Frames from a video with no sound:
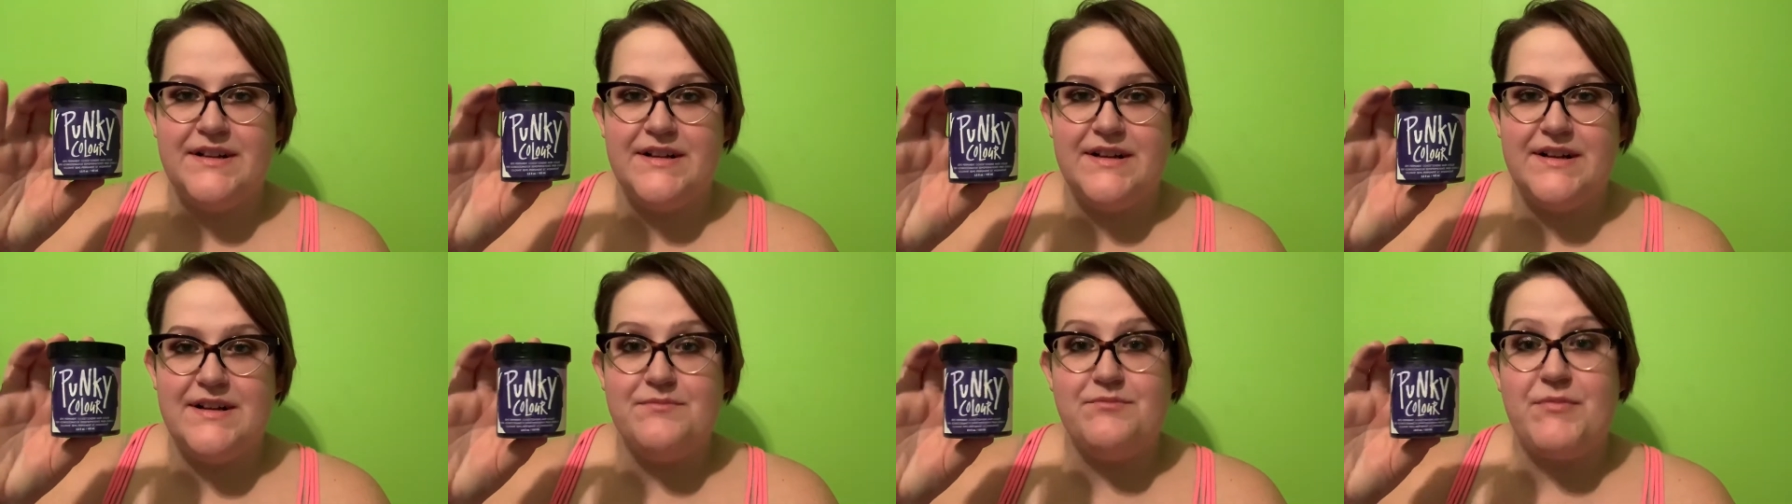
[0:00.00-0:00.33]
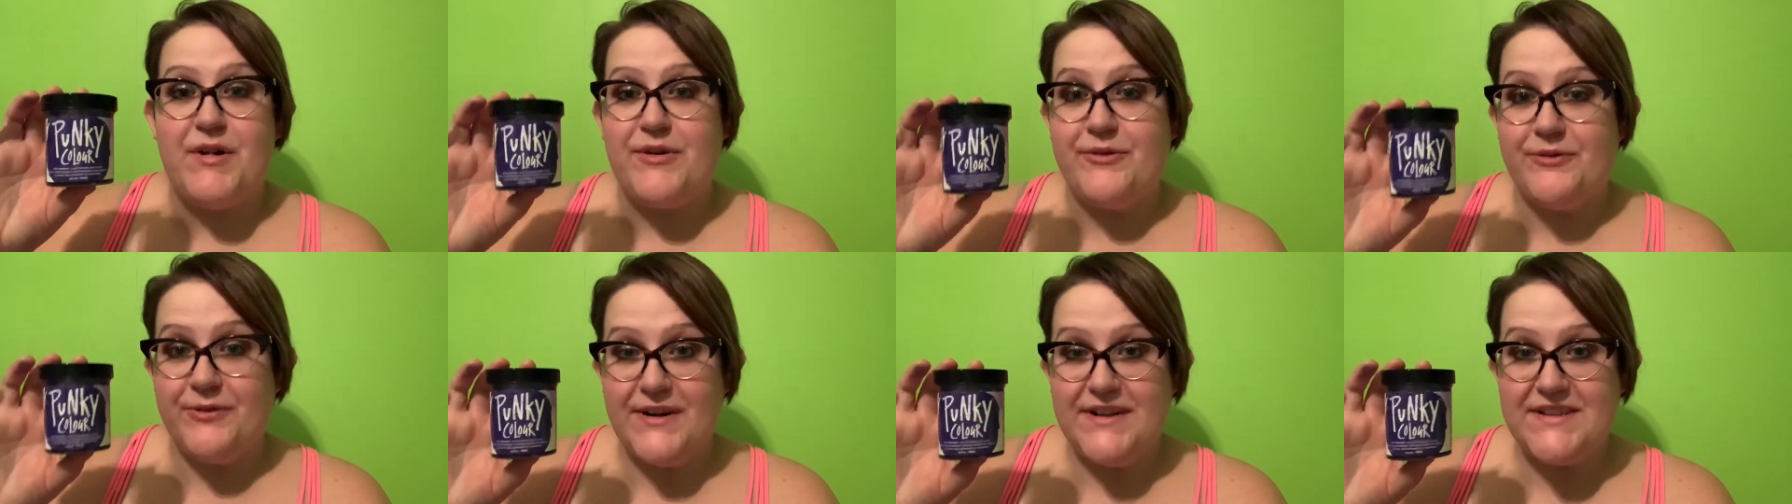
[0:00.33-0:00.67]
My
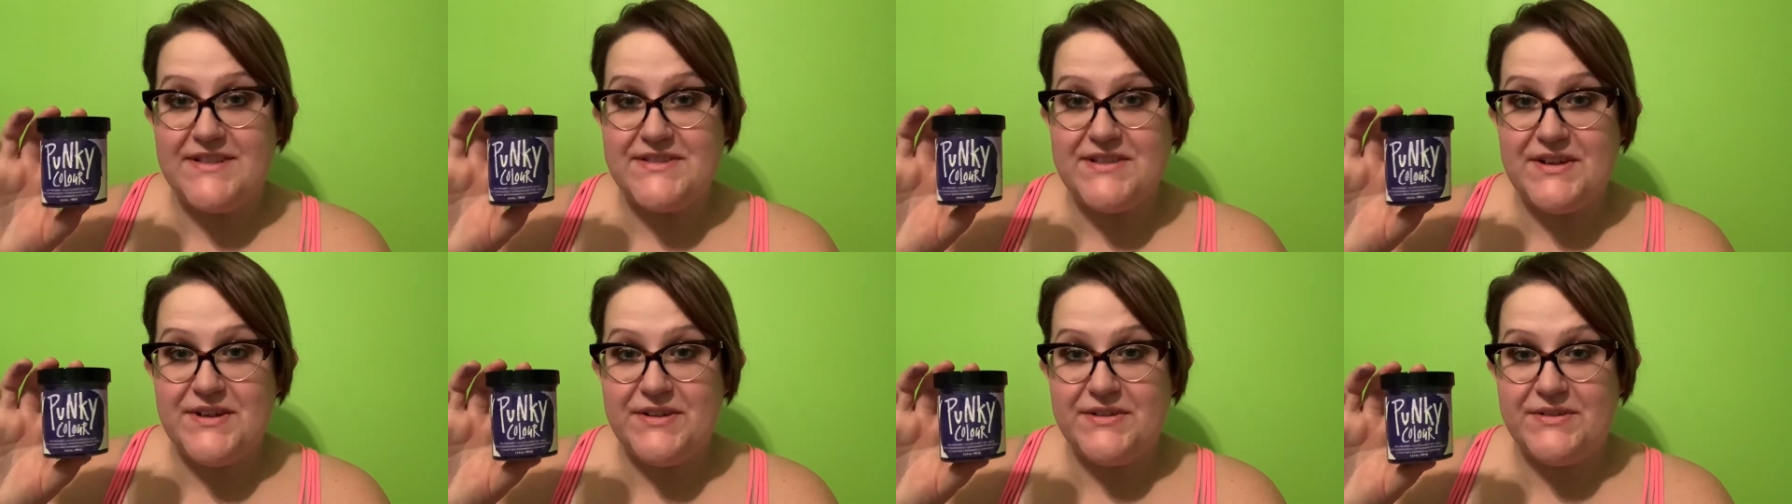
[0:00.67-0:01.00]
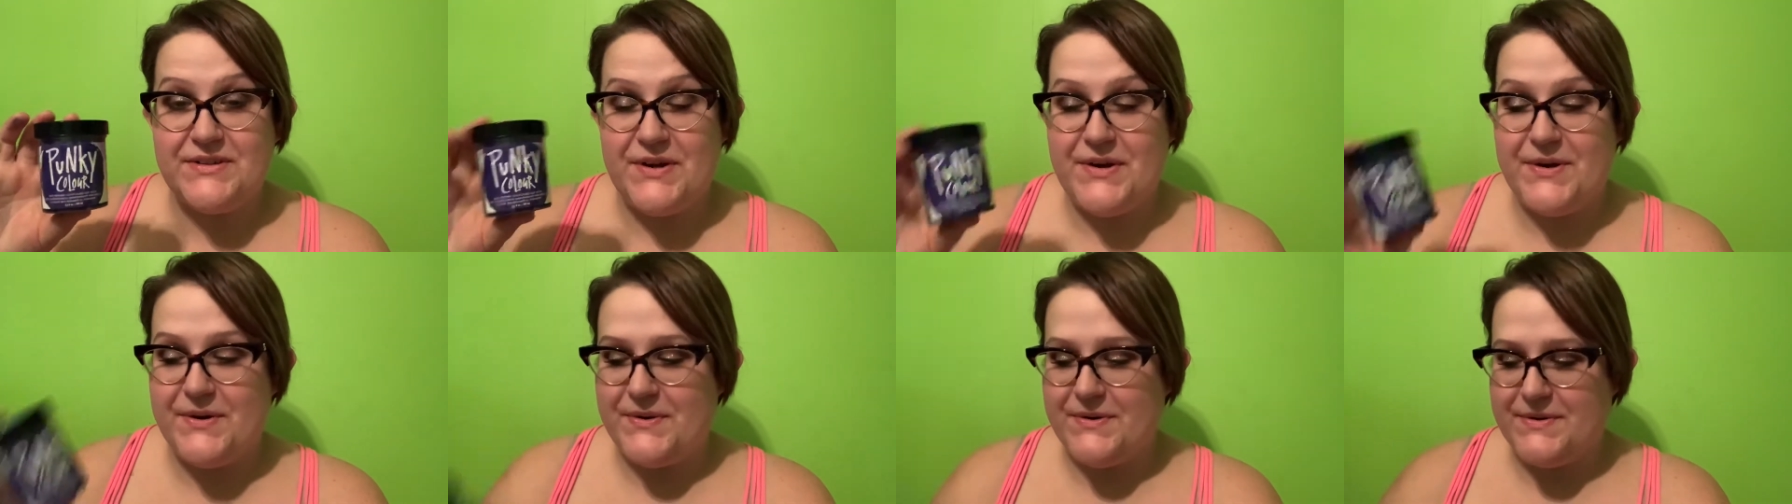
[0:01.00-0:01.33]
friends all
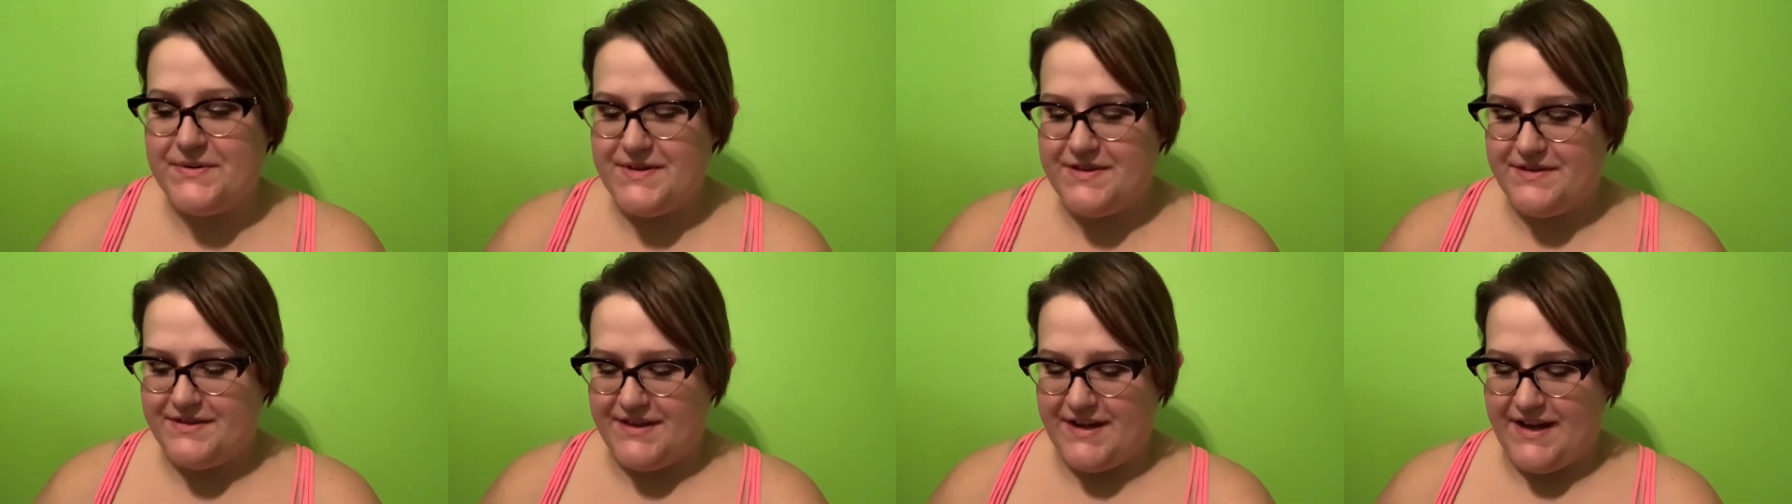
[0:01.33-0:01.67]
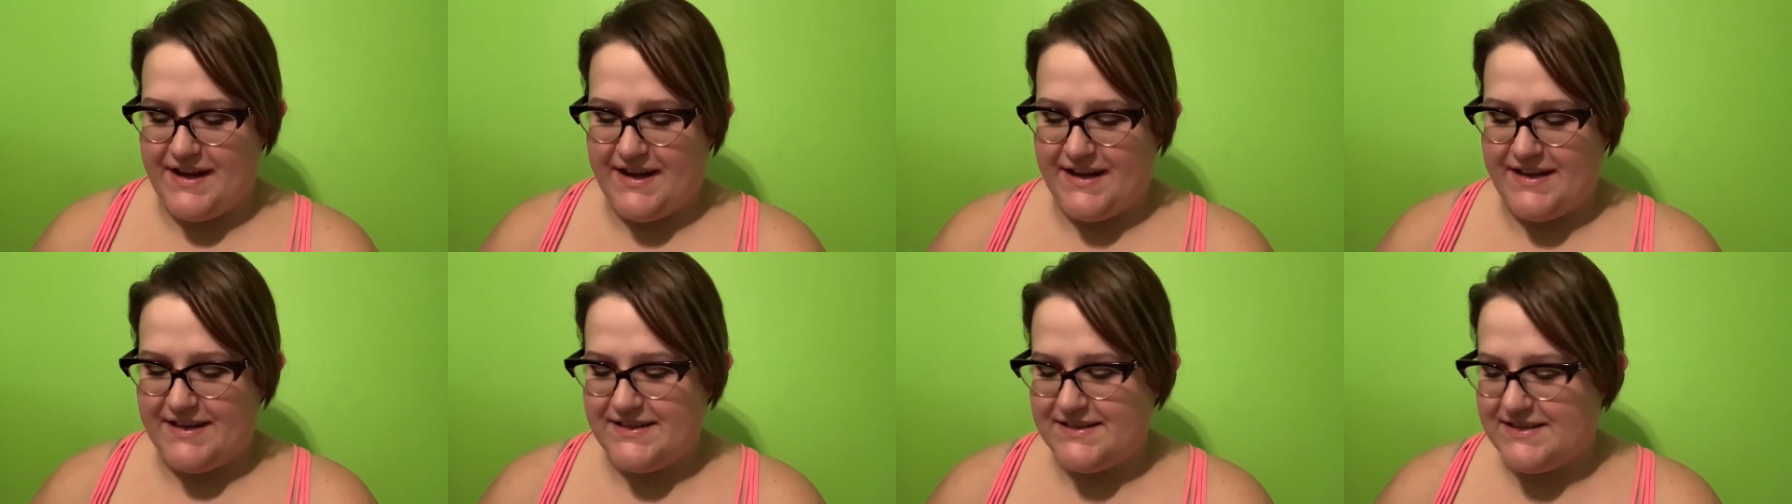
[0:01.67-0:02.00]
know
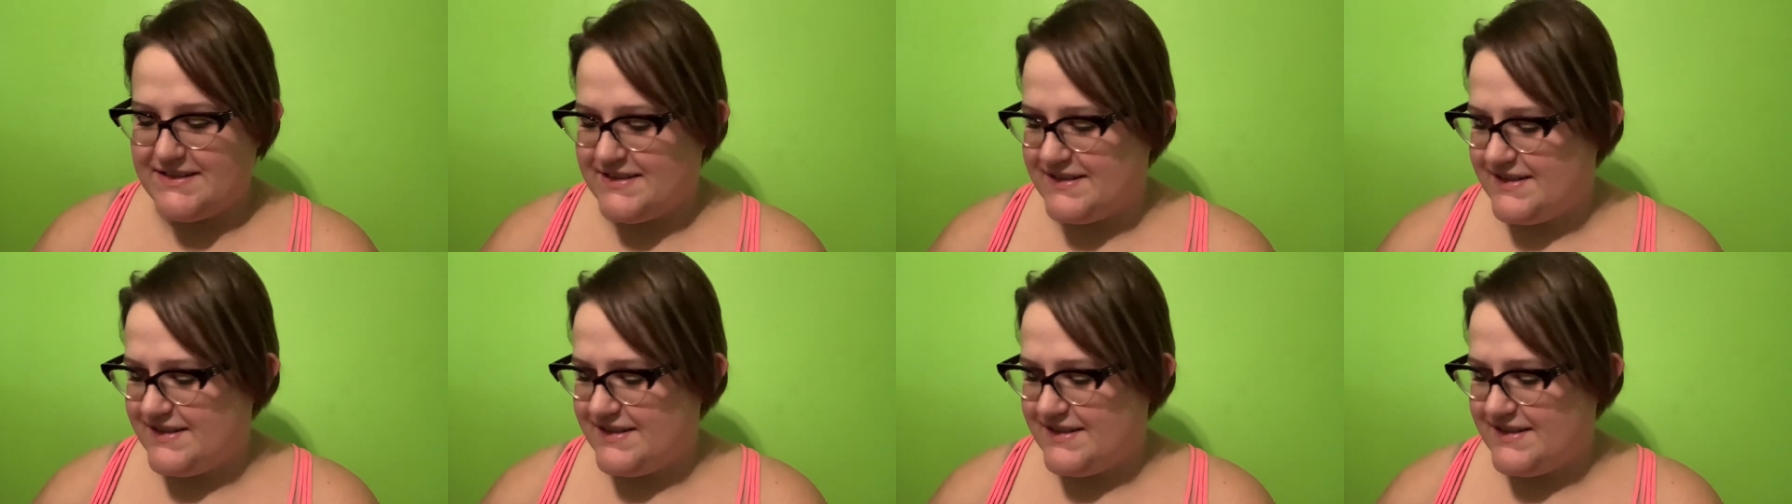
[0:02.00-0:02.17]
that